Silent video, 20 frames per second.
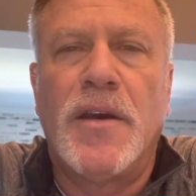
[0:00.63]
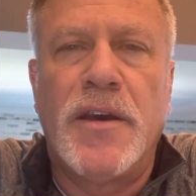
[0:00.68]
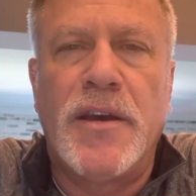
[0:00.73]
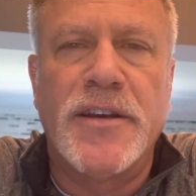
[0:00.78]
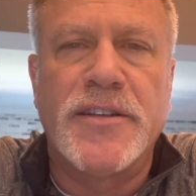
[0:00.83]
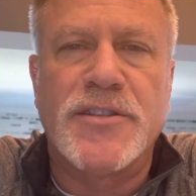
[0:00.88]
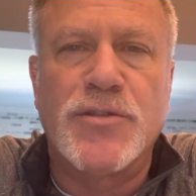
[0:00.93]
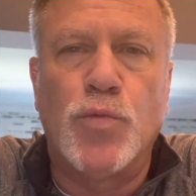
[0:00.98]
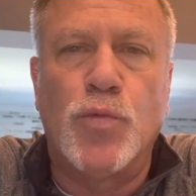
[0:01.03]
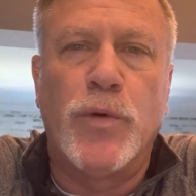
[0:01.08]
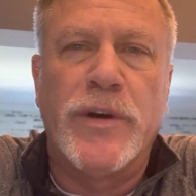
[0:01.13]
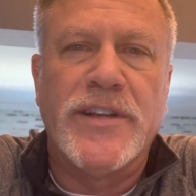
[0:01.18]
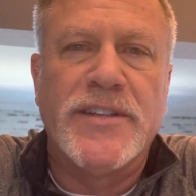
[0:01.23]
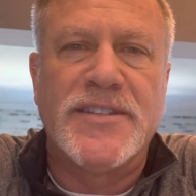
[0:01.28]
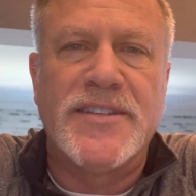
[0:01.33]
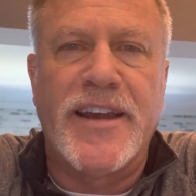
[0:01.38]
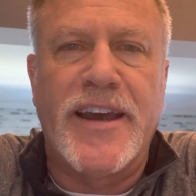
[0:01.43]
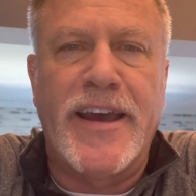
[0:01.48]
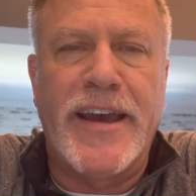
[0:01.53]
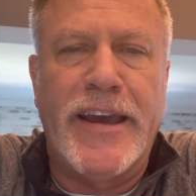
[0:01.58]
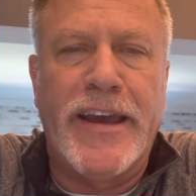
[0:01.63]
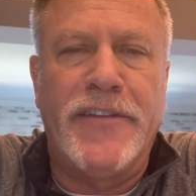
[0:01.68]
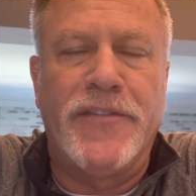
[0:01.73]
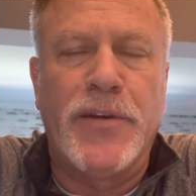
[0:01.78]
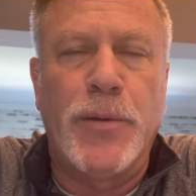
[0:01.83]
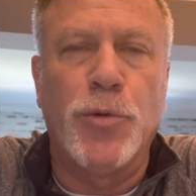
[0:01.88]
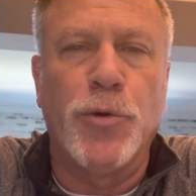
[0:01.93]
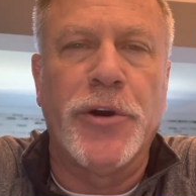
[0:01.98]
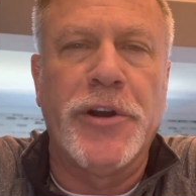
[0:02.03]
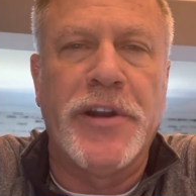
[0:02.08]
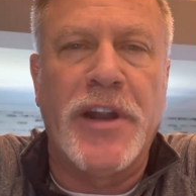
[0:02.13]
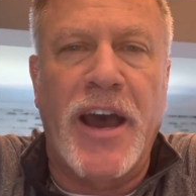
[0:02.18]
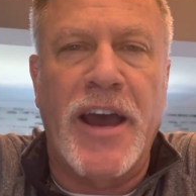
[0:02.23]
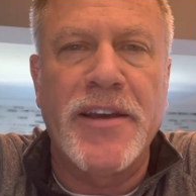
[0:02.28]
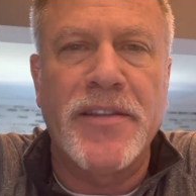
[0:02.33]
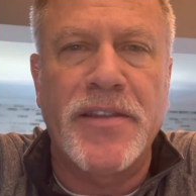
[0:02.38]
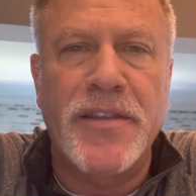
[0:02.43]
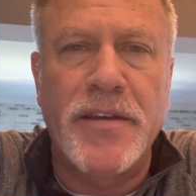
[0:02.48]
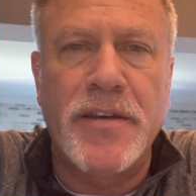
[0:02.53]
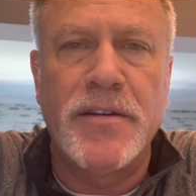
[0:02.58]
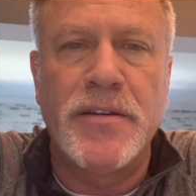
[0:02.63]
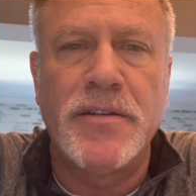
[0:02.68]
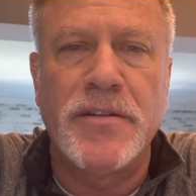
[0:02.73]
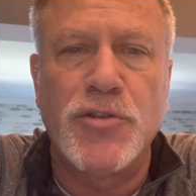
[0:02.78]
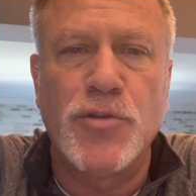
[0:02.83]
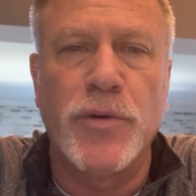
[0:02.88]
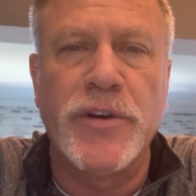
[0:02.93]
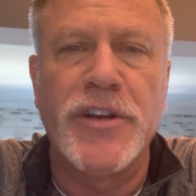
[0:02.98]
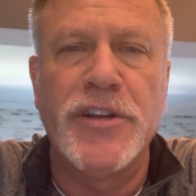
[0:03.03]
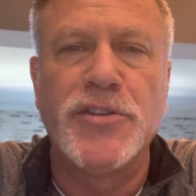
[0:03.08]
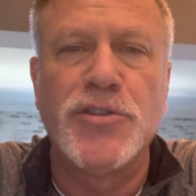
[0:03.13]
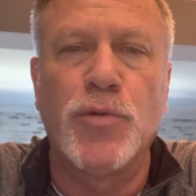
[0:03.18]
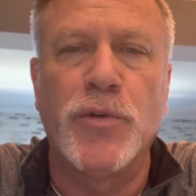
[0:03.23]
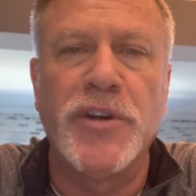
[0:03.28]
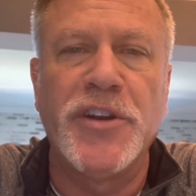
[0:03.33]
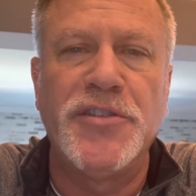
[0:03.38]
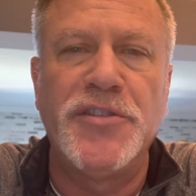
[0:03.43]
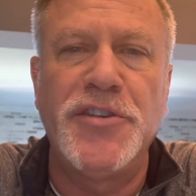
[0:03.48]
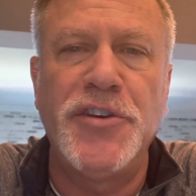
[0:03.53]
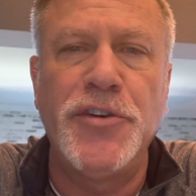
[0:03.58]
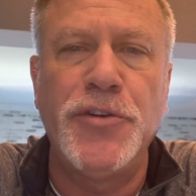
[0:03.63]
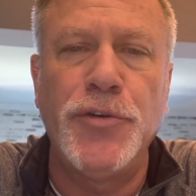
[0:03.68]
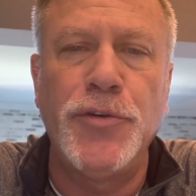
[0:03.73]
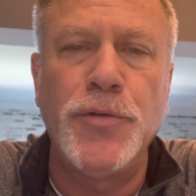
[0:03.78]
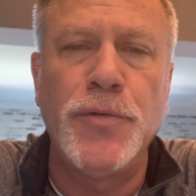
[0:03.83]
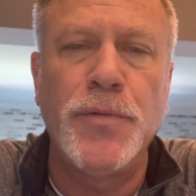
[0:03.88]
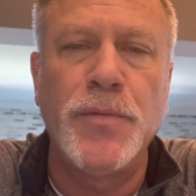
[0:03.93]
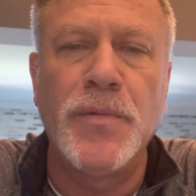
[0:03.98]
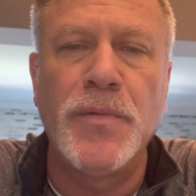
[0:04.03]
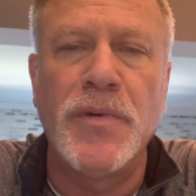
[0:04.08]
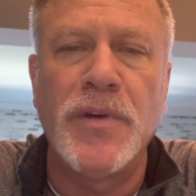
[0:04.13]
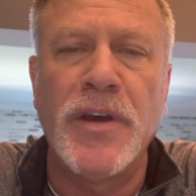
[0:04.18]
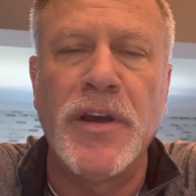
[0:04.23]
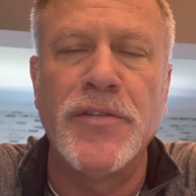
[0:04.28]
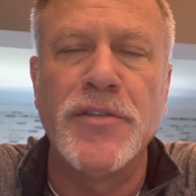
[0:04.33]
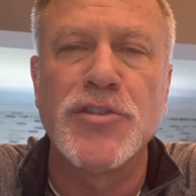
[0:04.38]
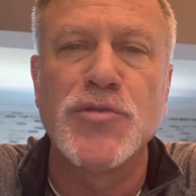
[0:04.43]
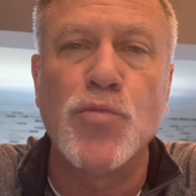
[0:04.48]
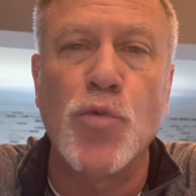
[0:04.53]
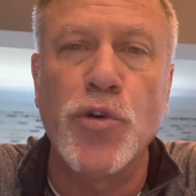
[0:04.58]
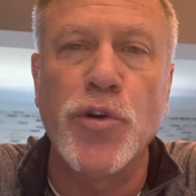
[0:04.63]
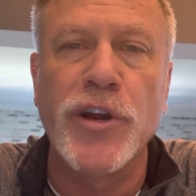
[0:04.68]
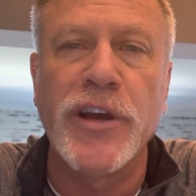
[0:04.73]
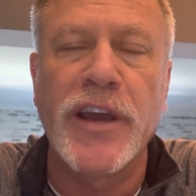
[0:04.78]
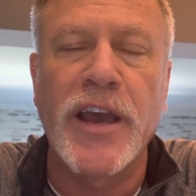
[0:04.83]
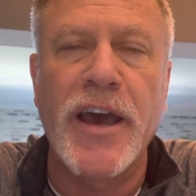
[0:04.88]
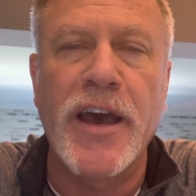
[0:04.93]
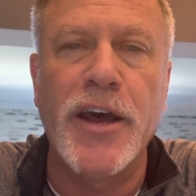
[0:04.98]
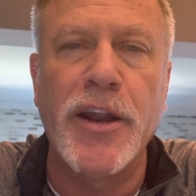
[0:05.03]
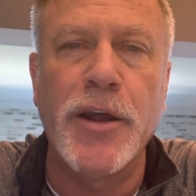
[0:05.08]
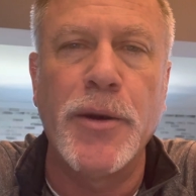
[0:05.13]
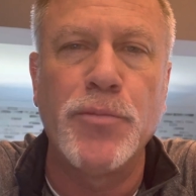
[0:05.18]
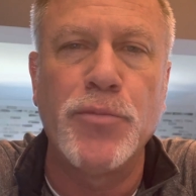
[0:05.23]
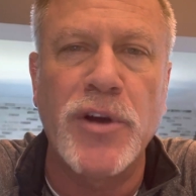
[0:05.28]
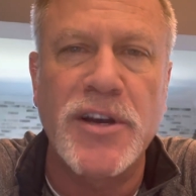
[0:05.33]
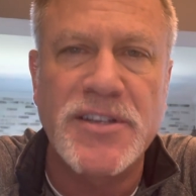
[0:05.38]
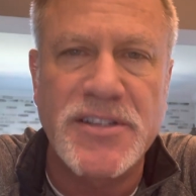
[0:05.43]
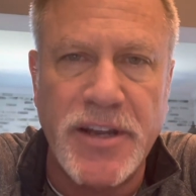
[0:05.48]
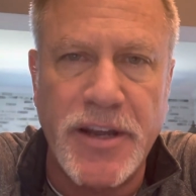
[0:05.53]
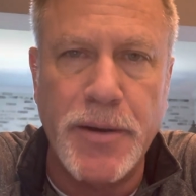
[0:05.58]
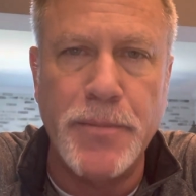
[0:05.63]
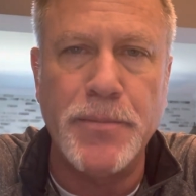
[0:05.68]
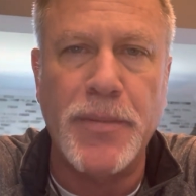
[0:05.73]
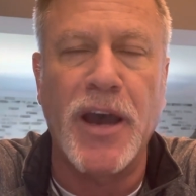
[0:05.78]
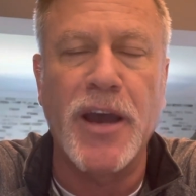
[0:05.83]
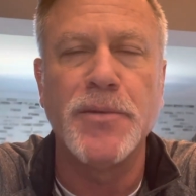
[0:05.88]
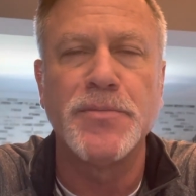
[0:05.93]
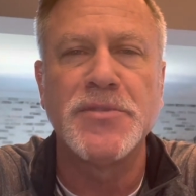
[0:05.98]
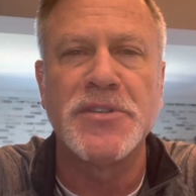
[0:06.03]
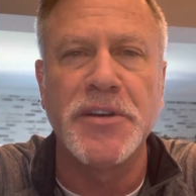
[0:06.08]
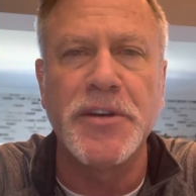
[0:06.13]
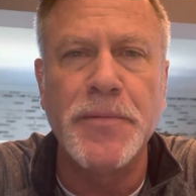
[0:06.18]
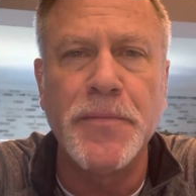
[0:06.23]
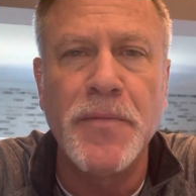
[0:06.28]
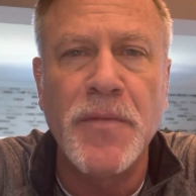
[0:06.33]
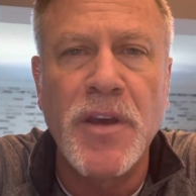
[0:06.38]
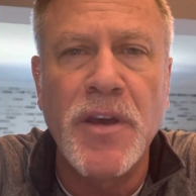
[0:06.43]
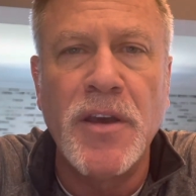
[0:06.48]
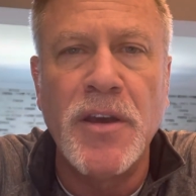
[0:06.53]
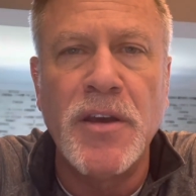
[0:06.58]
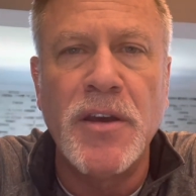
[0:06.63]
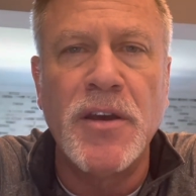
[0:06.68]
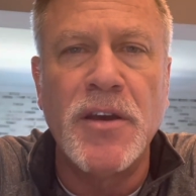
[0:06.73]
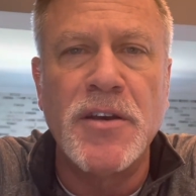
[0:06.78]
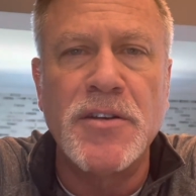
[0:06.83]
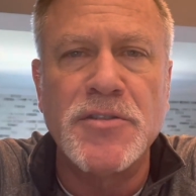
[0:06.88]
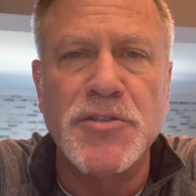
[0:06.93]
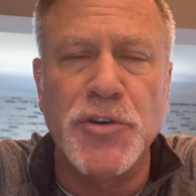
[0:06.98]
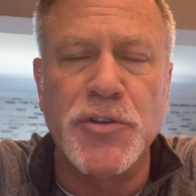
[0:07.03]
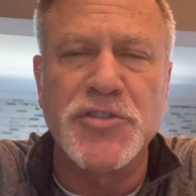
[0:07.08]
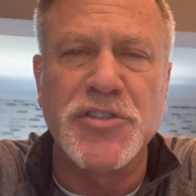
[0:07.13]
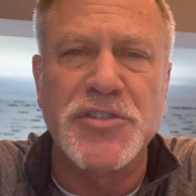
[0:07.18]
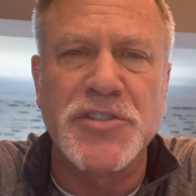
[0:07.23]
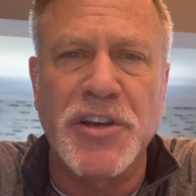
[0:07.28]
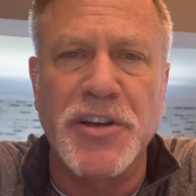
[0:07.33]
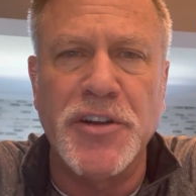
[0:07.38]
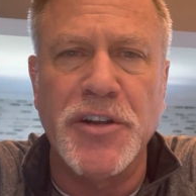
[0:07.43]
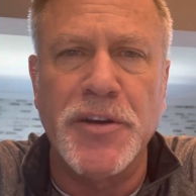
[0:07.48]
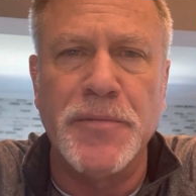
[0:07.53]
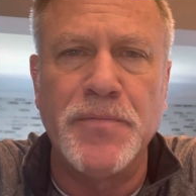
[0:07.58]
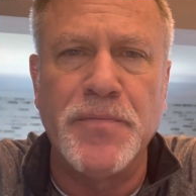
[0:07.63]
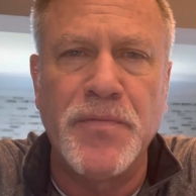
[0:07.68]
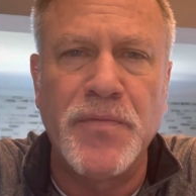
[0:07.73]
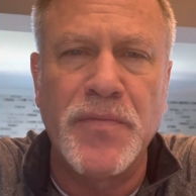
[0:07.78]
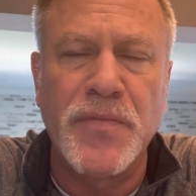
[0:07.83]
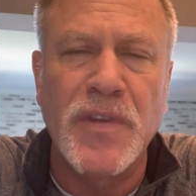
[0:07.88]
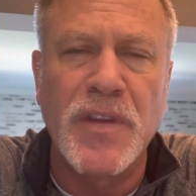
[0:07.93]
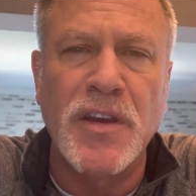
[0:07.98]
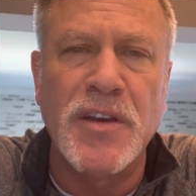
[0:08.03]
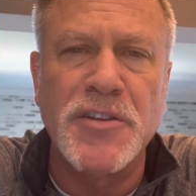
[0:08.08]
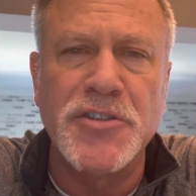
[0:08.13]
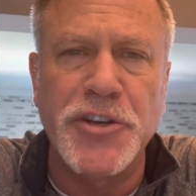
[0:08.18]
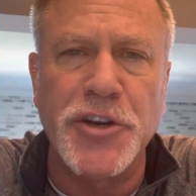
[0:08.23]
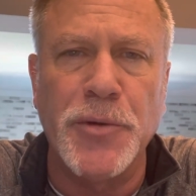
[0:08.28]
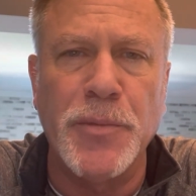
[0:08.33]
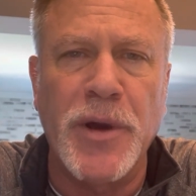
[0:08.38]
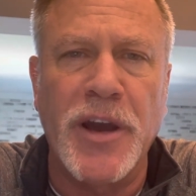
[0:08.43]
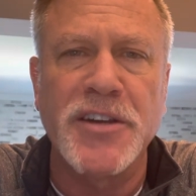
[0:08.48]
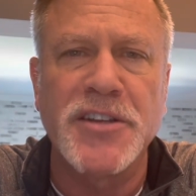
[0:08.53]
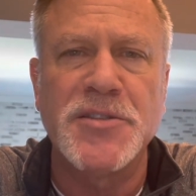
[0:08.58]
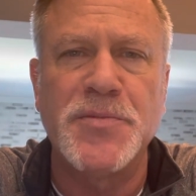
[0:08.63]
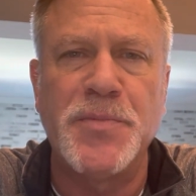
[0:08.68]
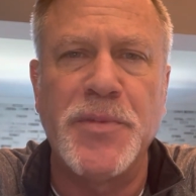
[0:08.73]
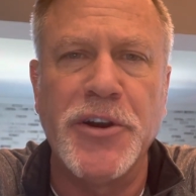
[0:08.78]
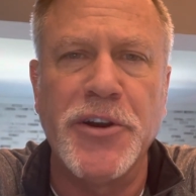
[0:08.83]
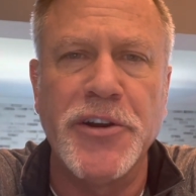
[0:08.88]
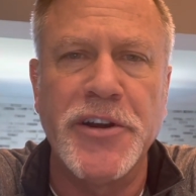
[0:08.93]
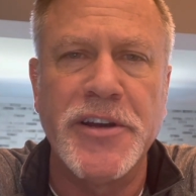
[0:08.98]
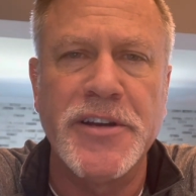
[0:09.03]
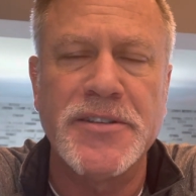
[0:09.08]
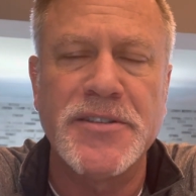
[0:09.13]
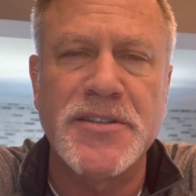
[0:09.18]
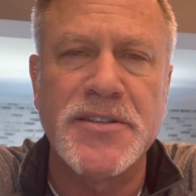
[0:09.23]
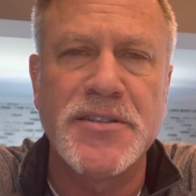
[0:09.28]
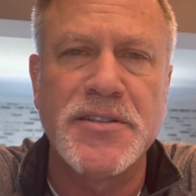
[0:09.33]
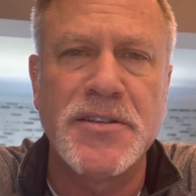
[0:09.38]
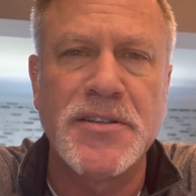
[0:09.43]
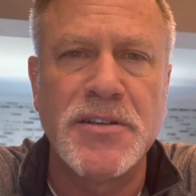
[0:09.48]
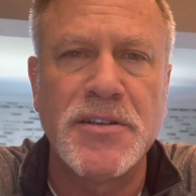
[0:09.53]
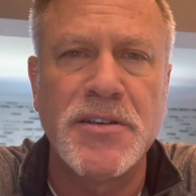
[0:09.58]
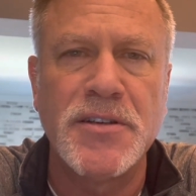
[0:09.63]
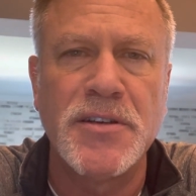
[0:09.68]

It's Wednesday, February 9th, 2022, and this morning I had a prostate biopsy. So I was just gonna share my experience